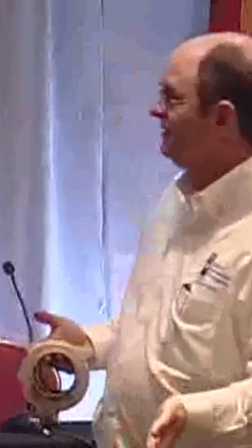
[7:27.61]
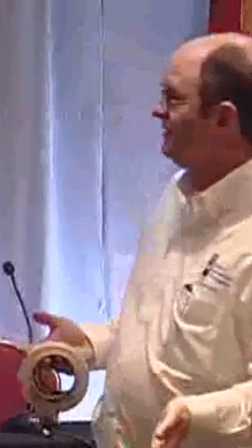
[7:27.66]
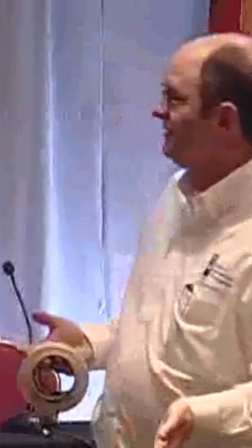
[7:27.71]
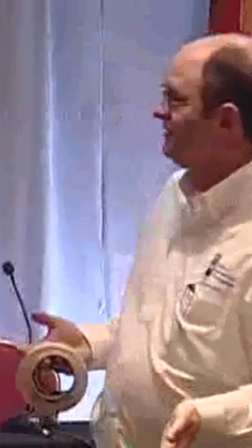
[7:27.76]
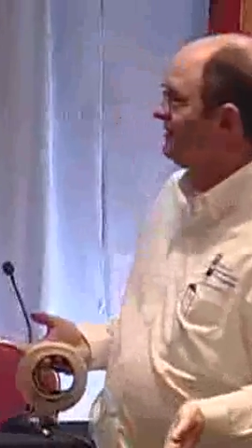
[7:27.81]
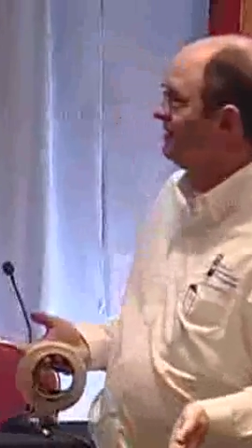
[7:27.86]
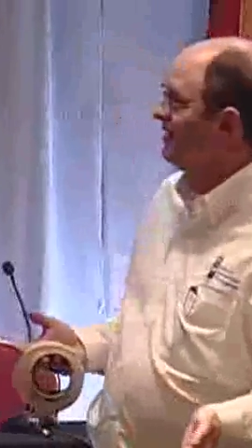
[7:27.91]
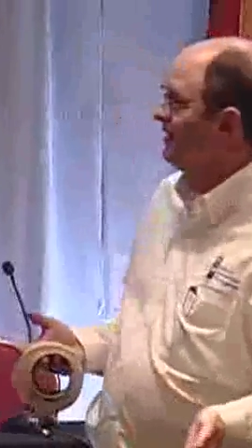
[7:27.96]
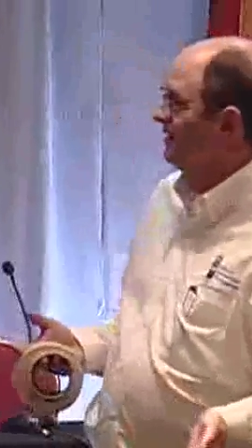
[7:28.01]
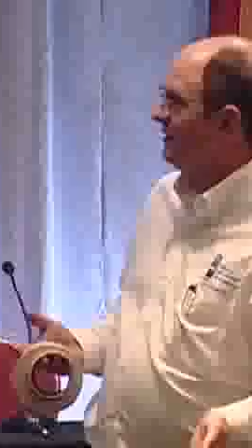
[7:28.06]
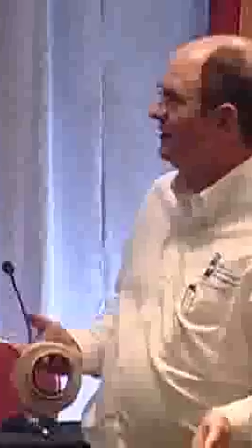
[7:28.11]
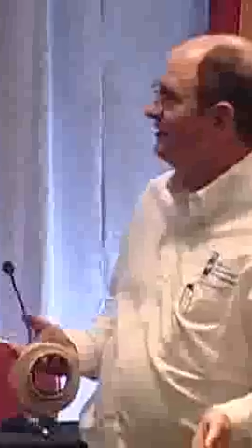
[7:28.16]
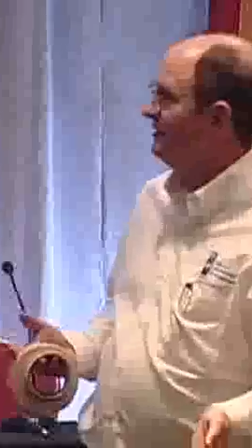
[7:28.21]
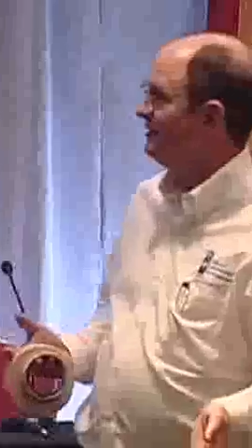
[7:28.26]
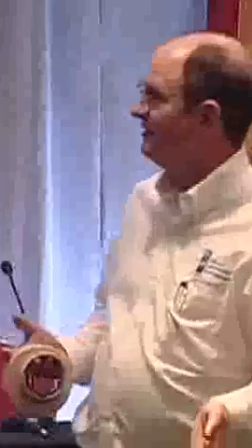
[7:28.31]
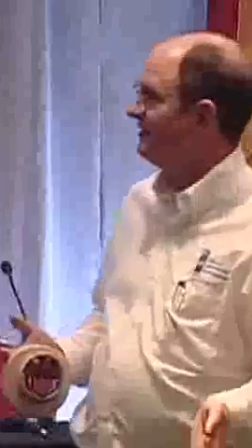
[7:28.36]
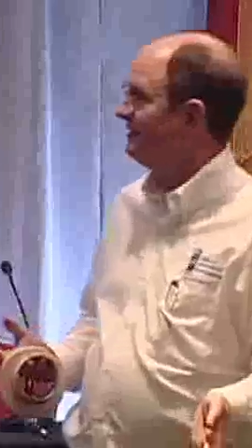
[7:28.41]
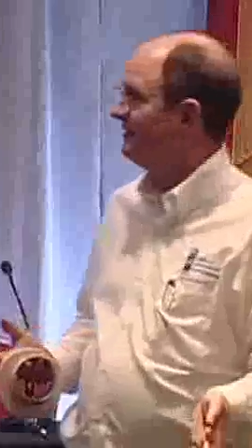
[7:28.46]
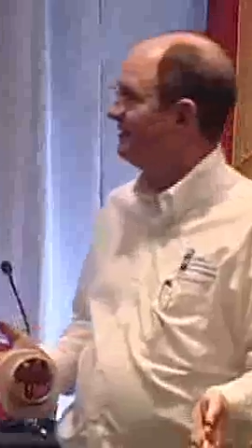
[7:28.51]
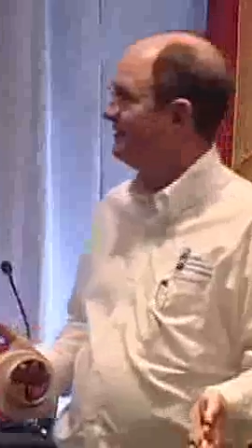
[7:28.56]
did it?
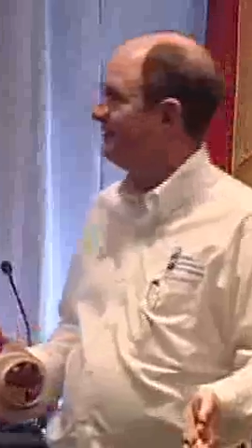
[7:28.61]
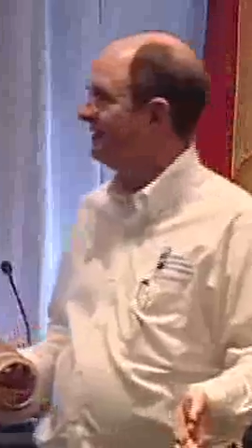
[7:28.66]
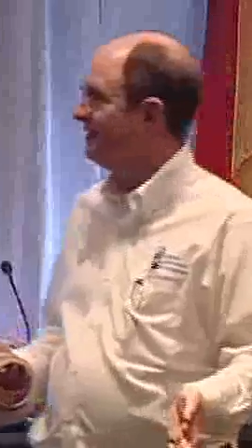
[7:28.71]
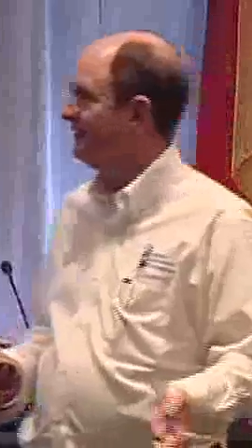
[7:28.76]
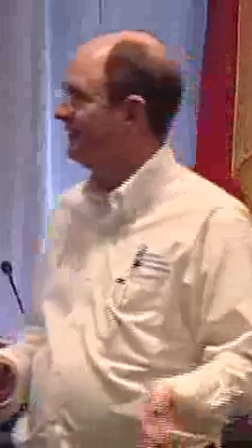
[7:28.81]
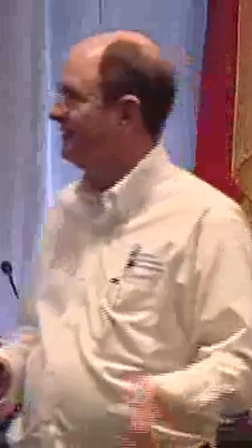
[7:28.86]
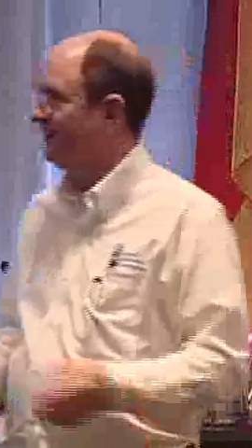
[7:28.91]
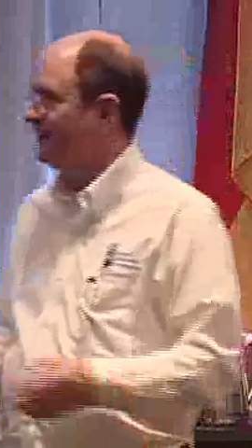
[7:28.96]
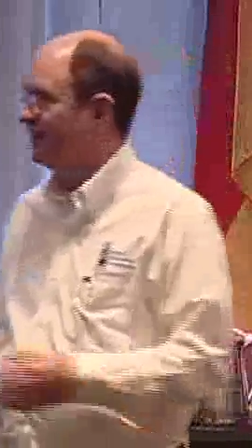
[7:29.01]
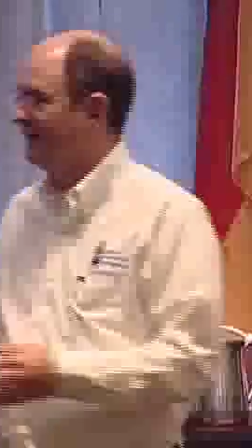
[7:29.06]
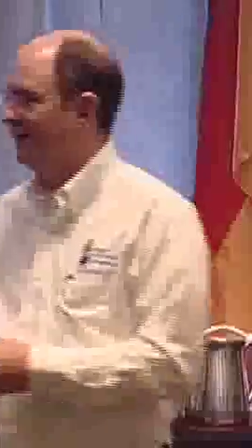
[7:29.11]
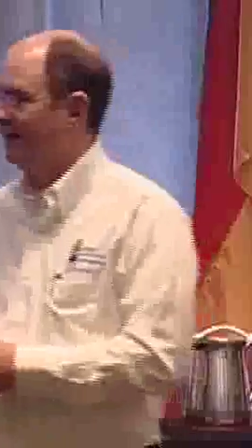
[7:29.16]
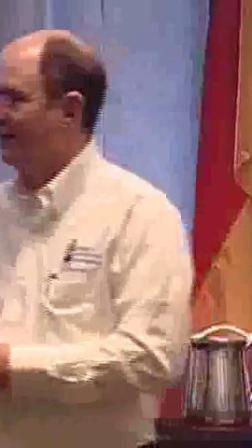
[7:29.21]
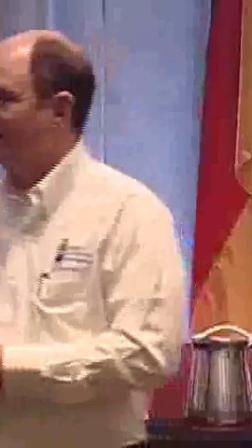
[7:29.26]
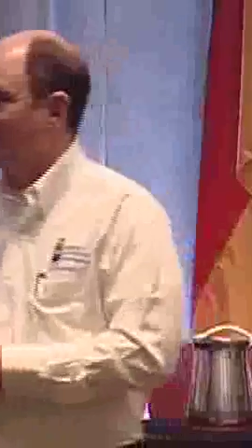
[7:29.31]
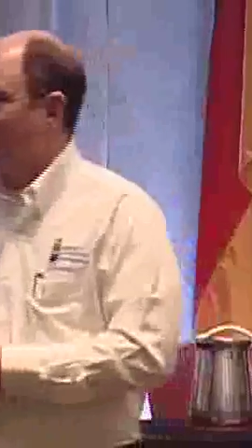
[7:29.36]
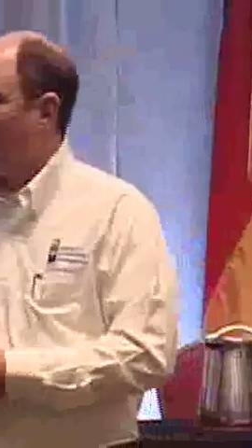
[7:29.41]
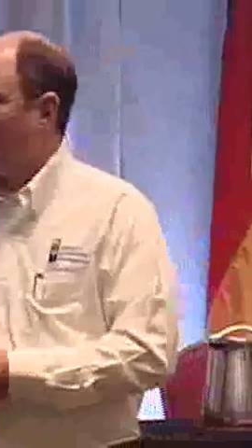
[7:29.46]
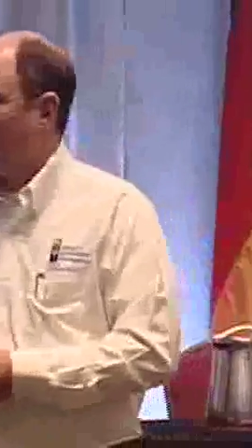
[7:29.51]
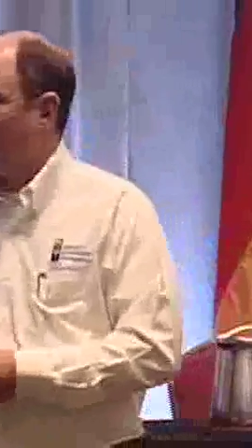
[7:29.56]

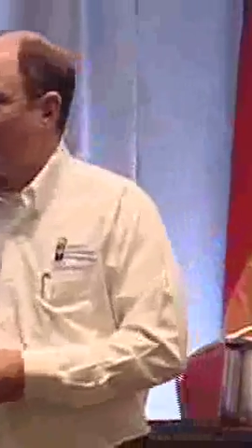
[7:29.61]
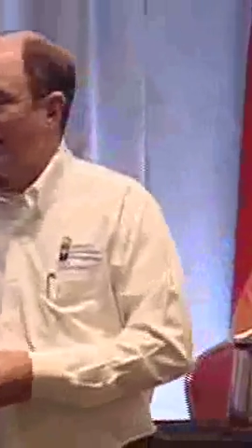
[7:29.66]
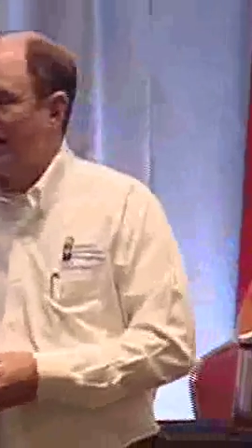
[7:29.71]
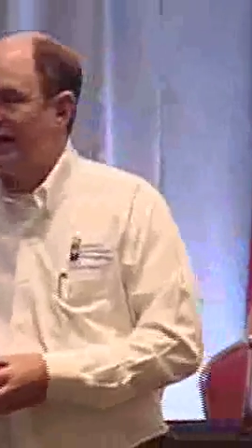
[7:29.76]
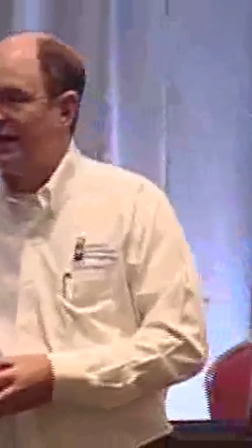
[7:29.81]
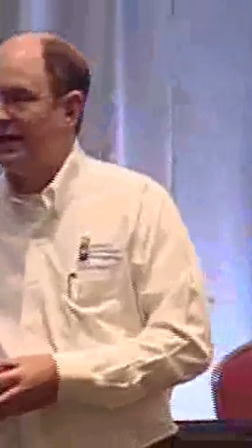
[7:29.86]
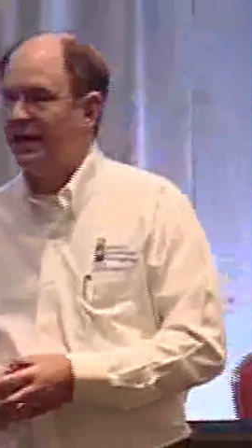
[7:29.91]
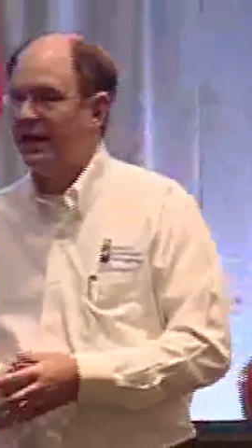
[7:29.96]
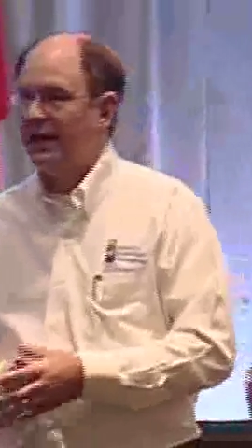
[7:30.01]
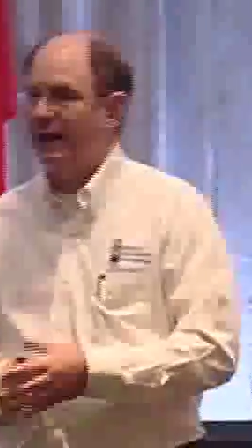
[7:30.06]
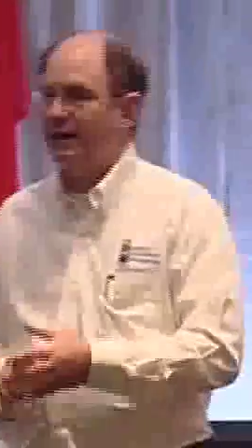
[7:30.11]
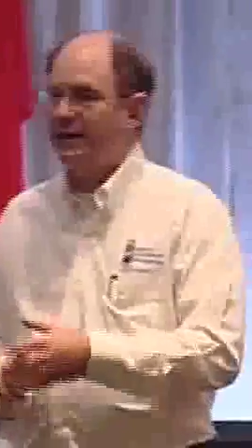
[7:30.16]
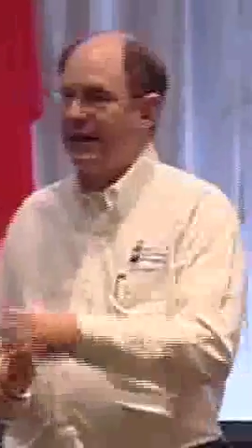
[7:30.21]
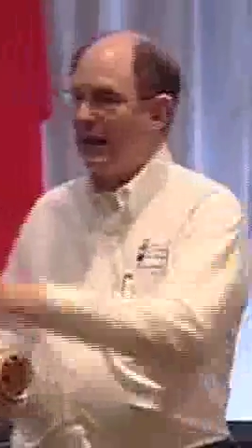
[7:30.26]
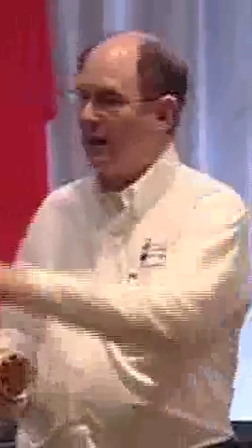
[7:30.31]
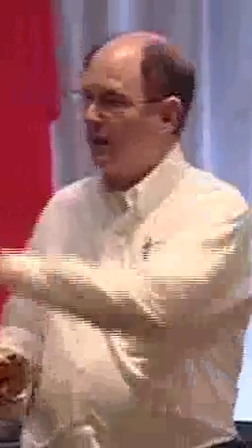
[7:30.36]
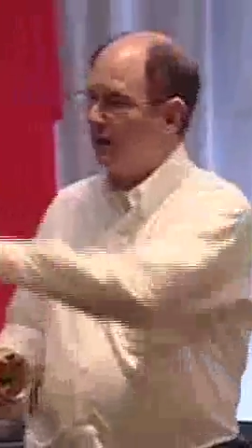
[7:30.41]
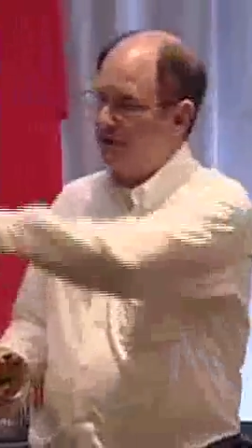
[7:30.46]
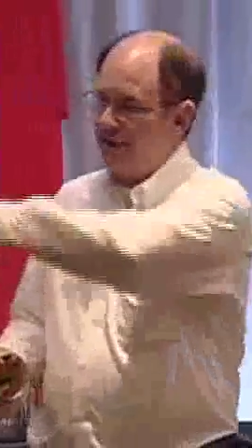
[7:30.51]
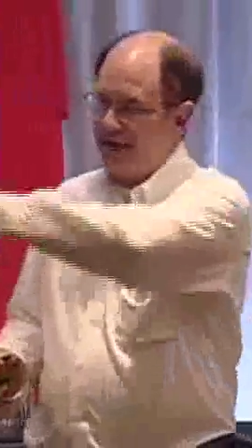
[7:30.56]
All right.
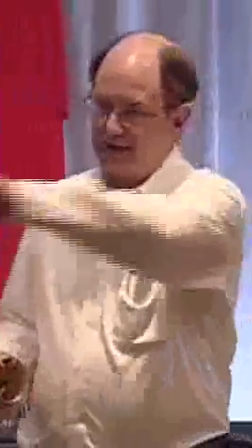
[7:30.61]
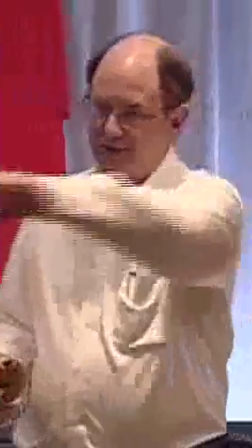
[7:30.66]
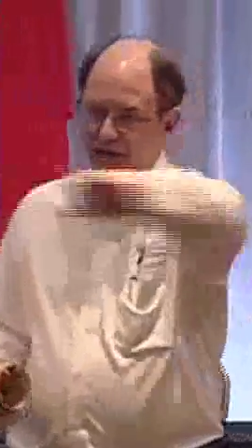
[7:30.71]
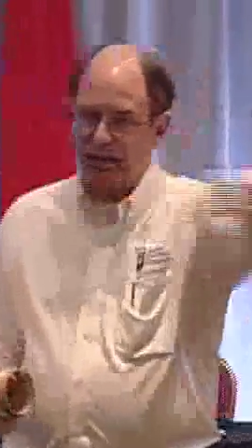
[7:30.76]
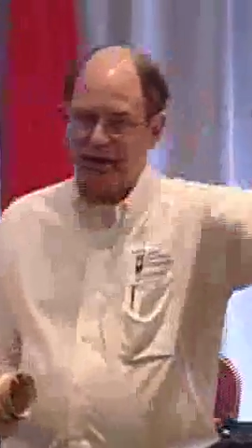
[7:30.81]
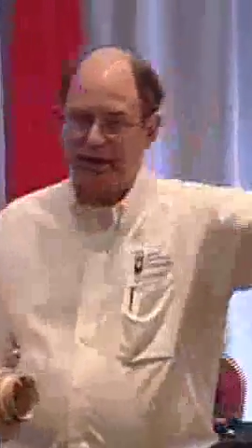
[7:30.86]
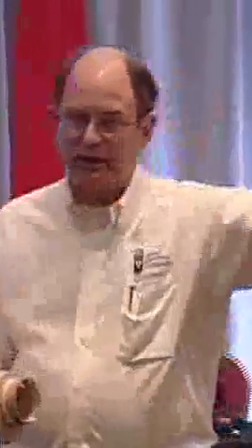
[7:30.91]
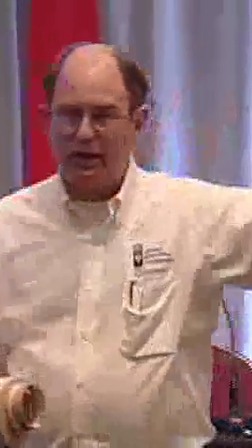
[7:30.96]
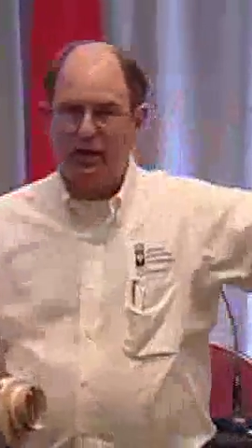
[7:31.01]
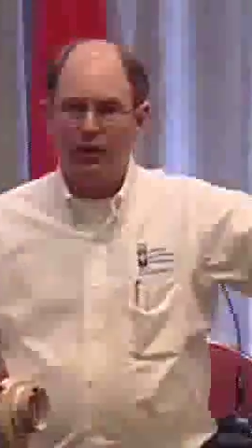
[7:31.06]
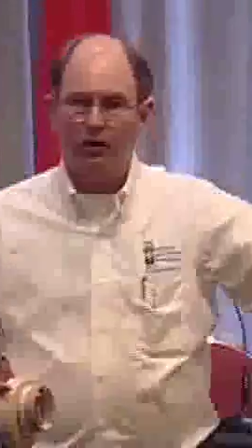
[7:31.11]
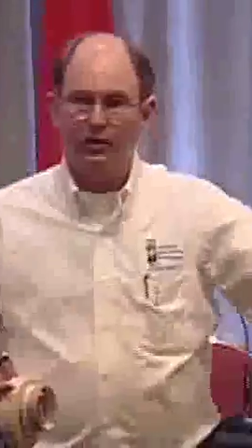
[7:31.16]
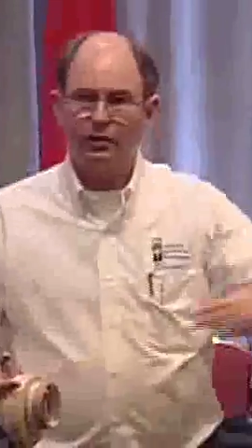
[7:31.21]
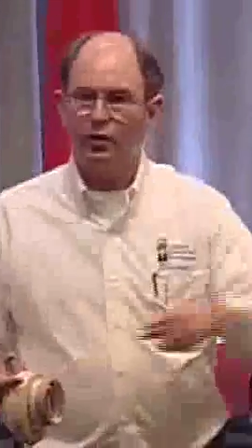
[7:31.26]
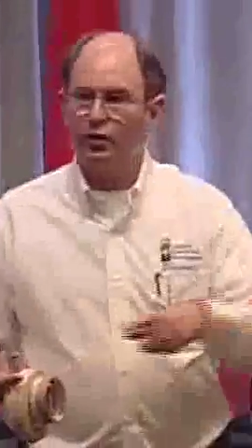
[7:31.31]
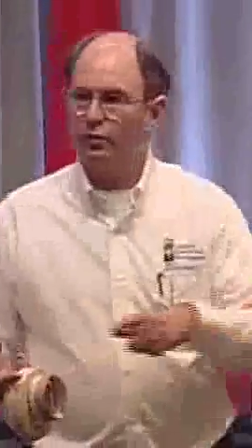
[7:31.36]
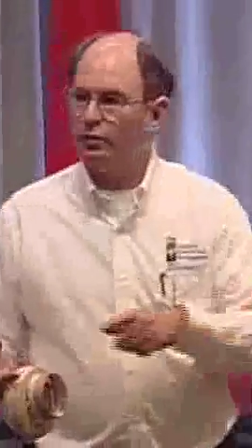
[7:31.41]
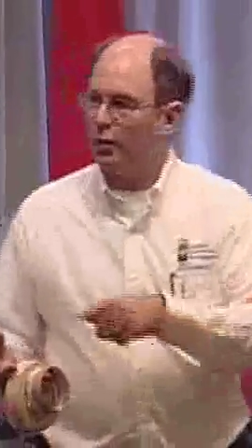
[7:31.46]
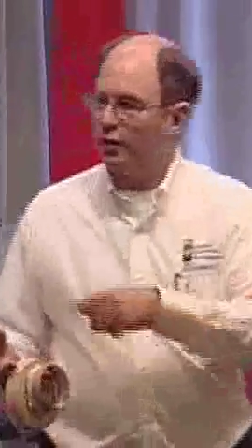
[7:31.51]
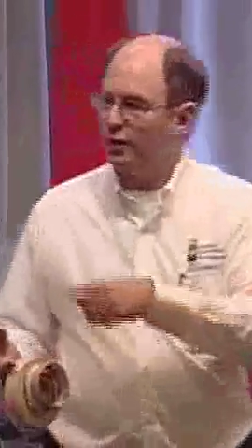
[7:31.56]
Now, that's running the whole
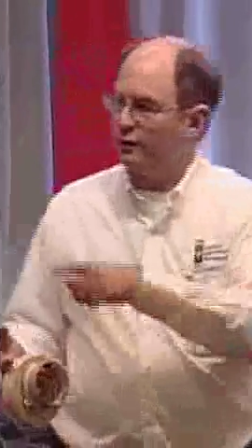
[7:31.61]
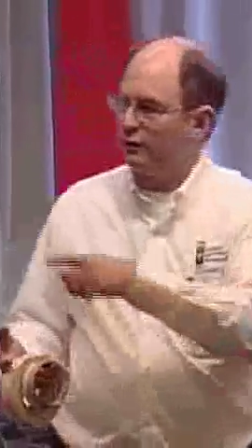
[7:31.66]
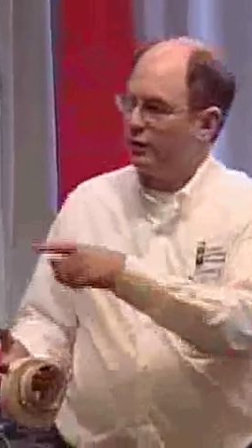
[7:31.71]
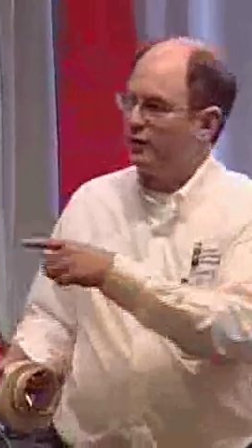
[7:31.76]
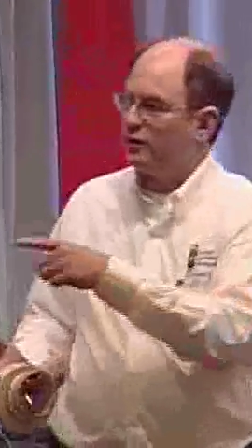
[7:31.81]
loop. What if we